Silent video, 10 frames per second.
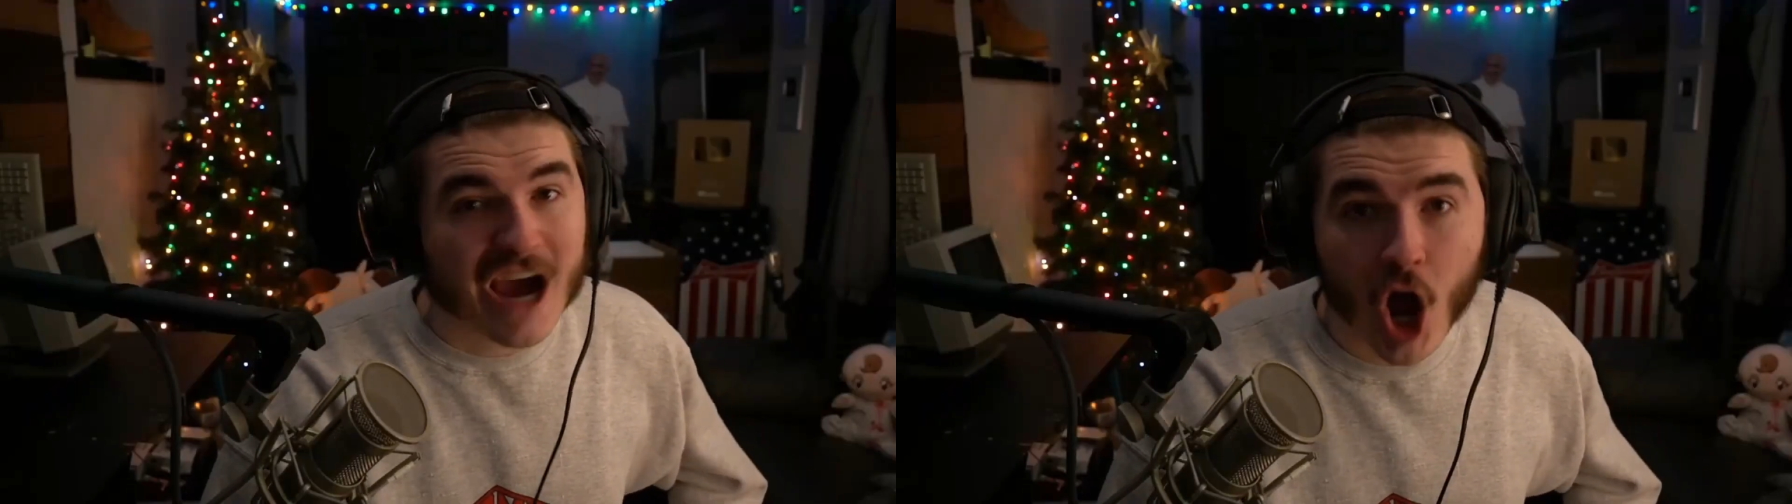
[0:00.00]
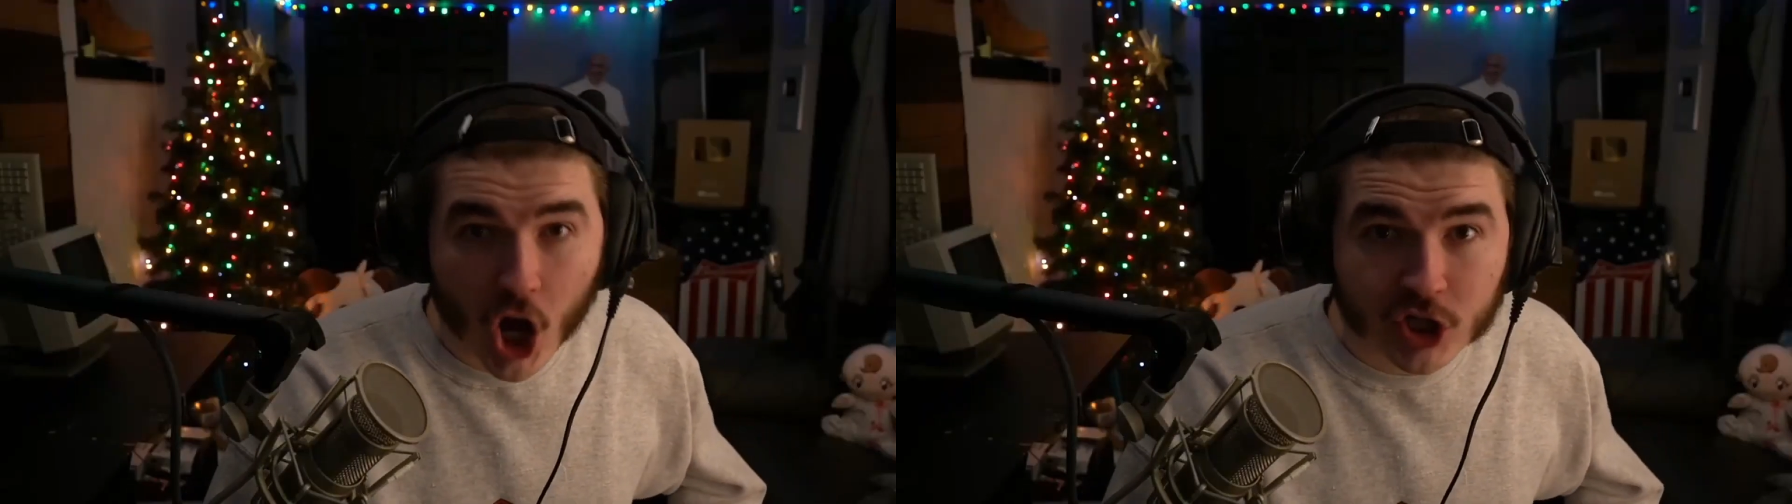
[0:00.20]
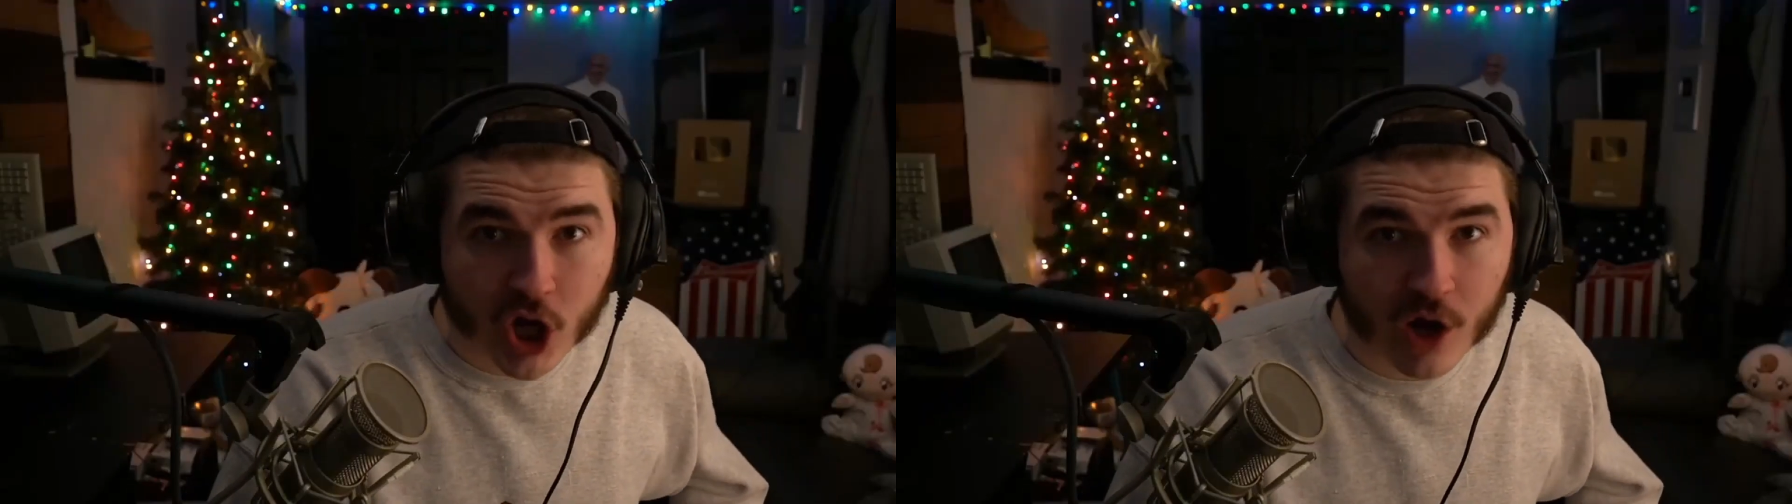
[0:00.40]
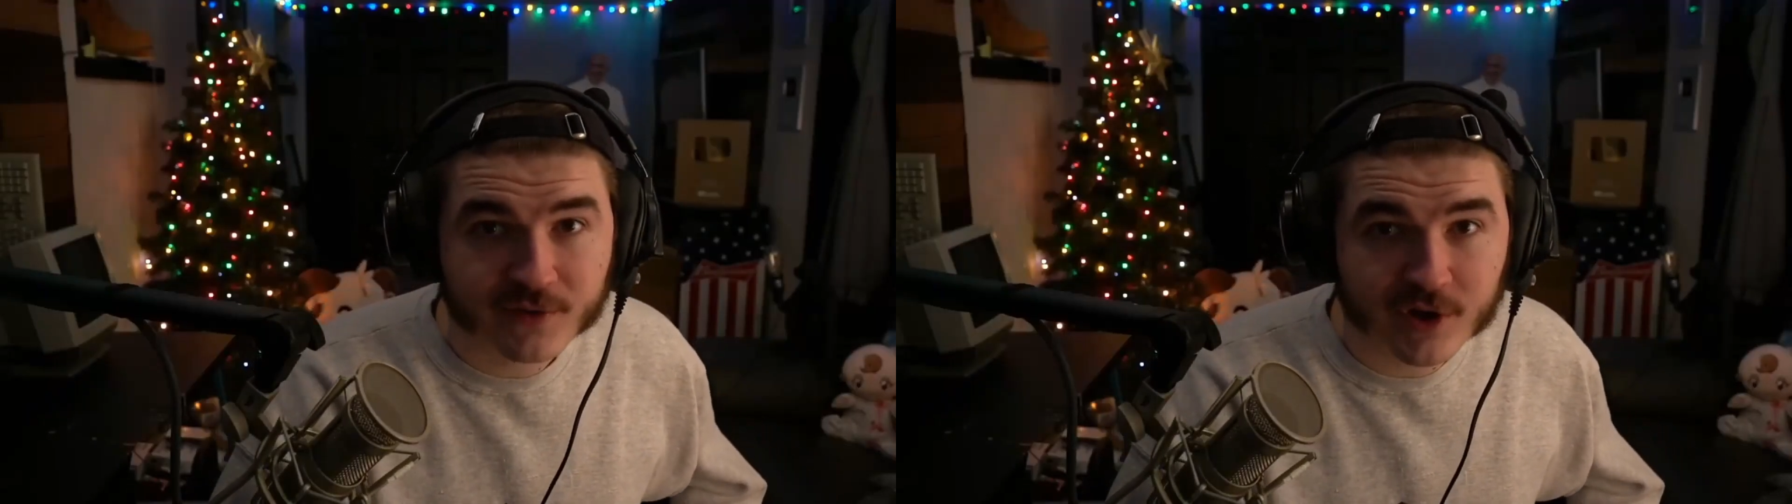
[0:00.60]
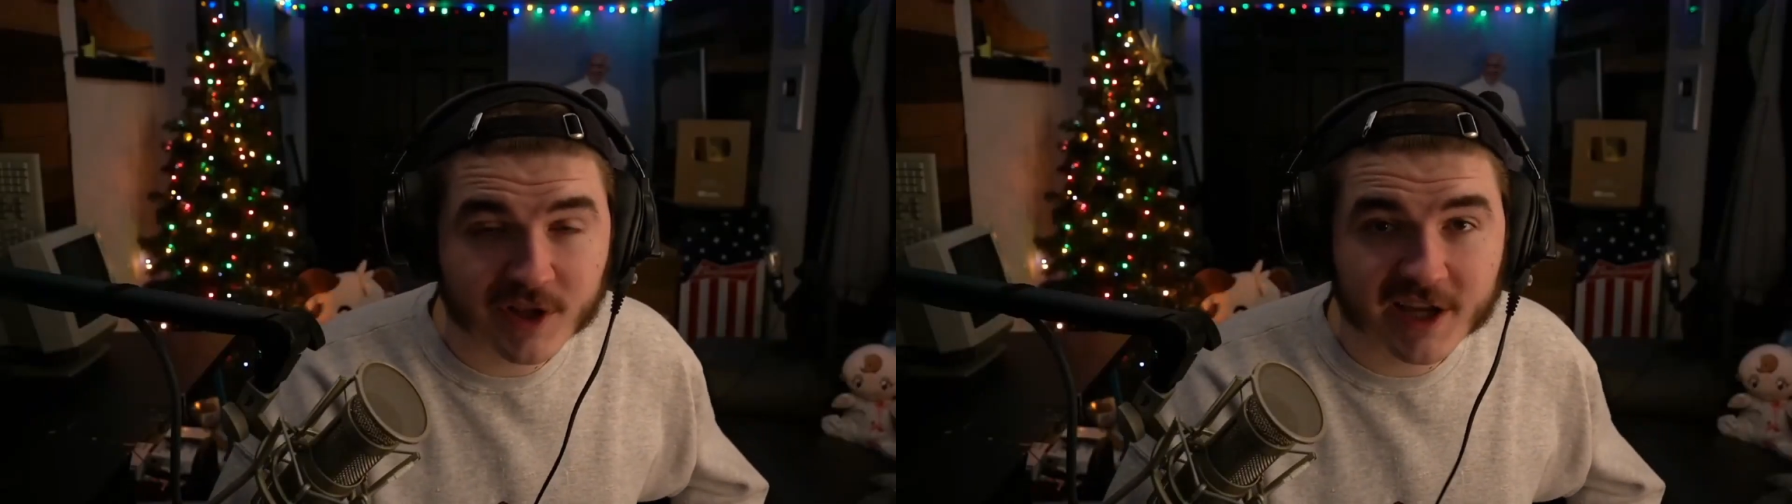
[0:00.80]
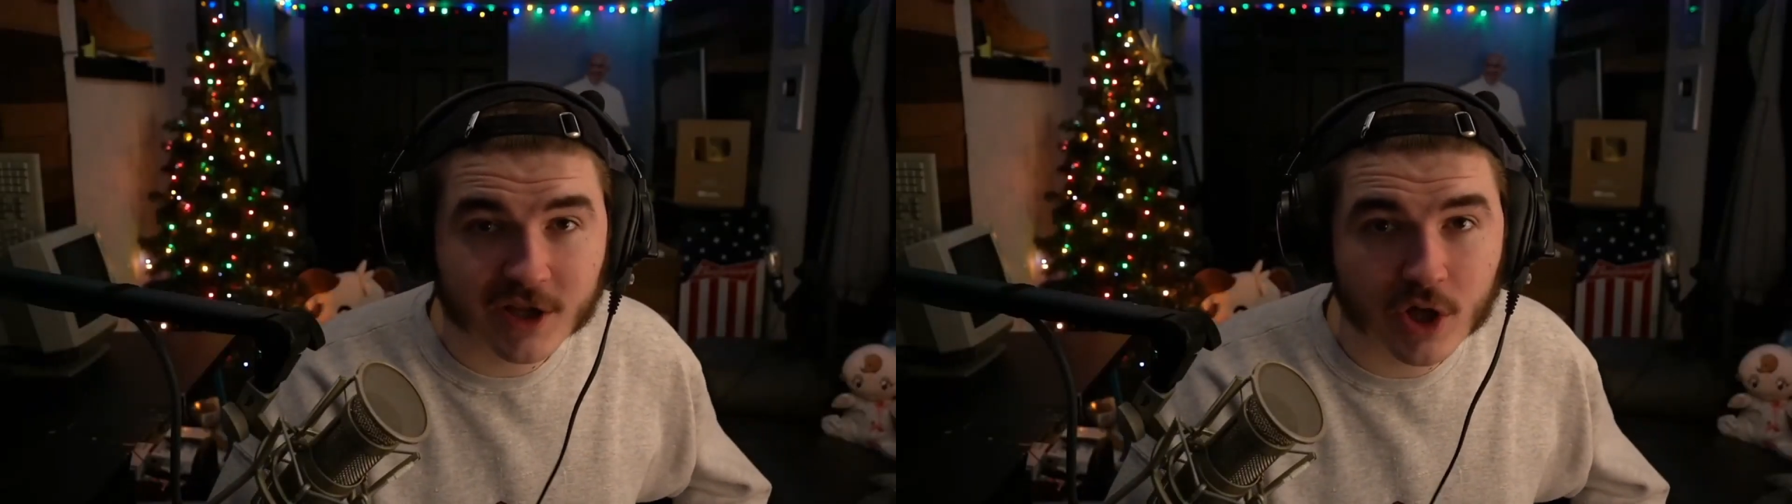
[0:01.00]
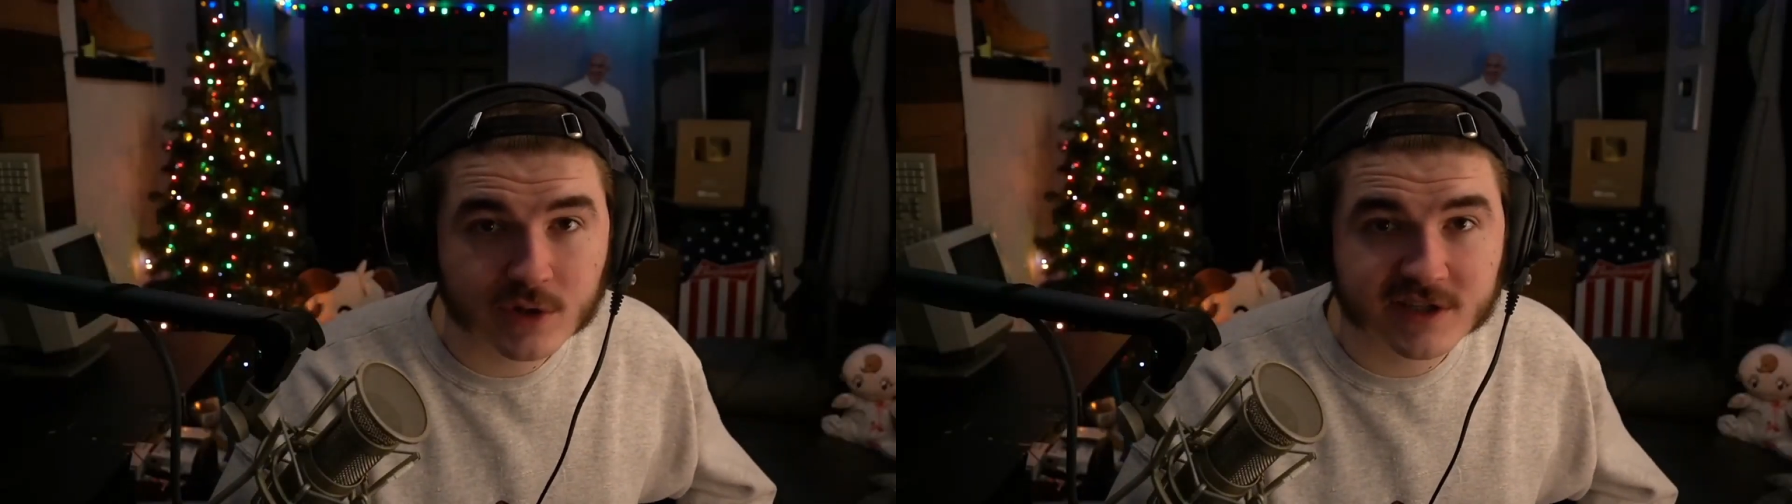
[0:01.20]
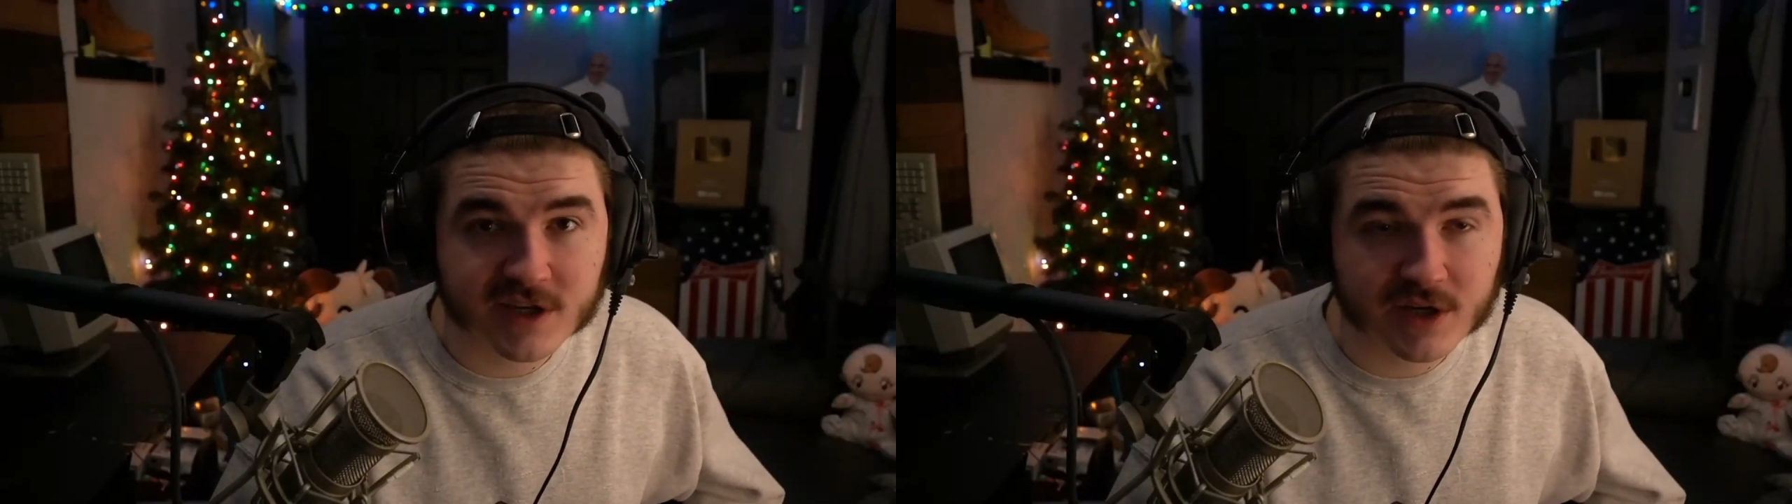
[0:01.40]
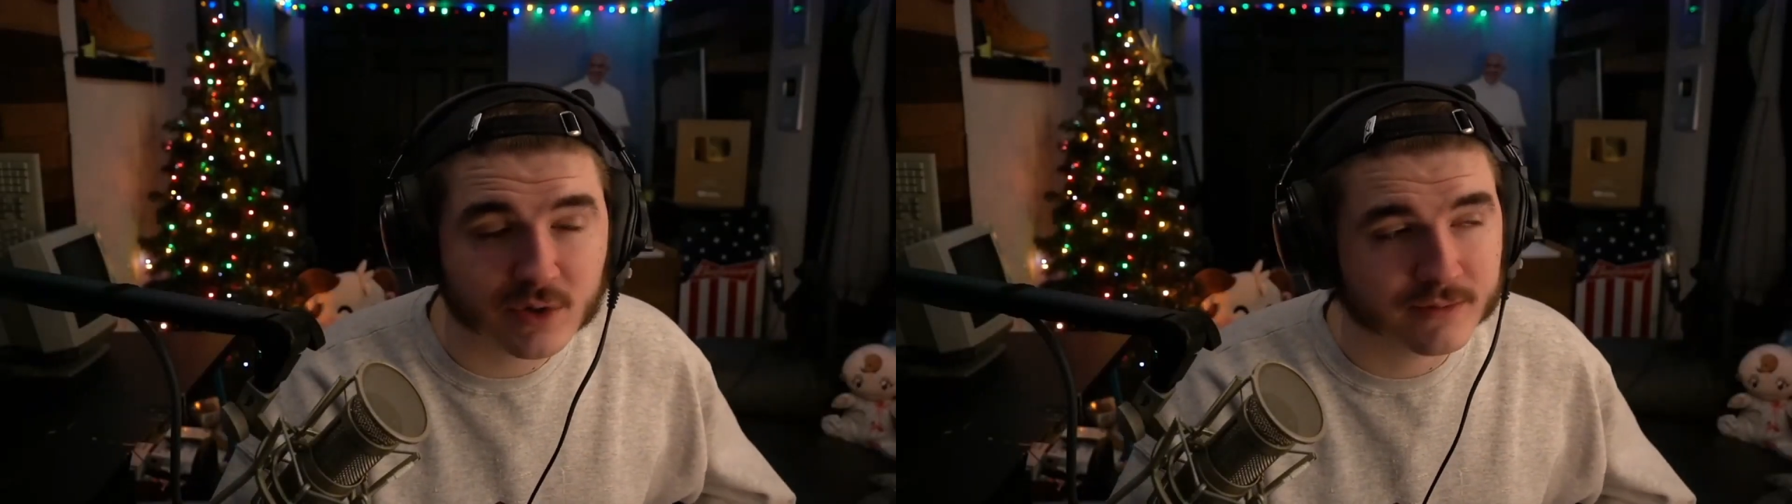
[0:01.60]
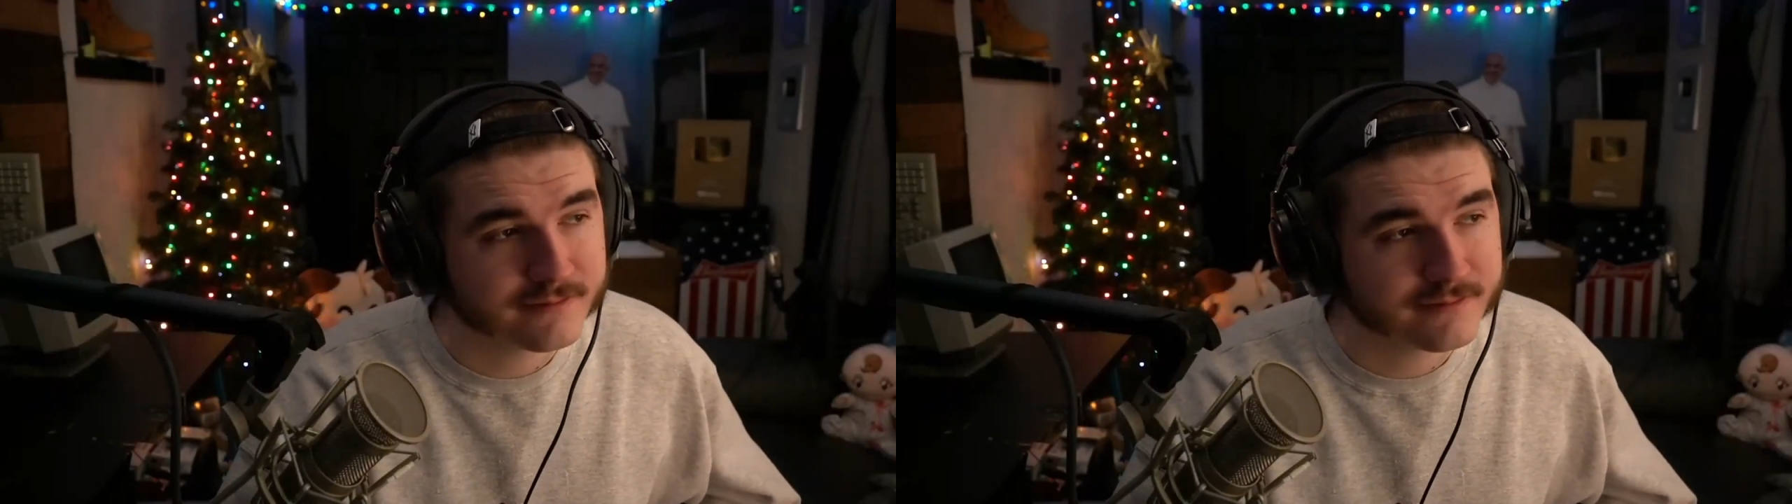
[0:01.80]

uncomfortably close to you.